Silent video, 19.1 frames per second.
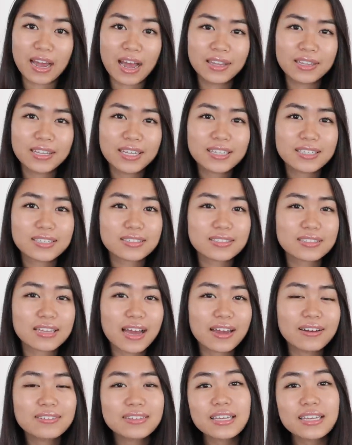I
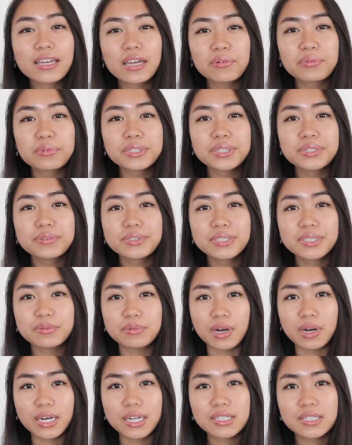don't think I really, really
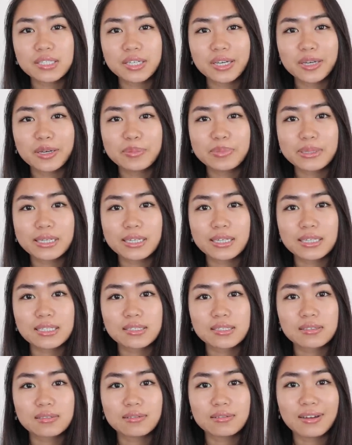wanted to go
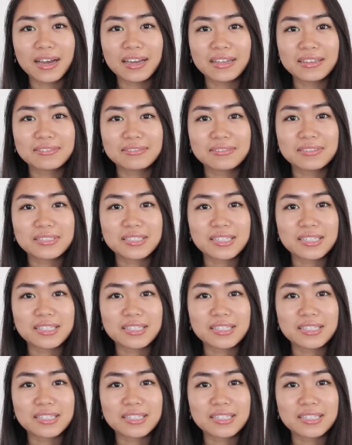because I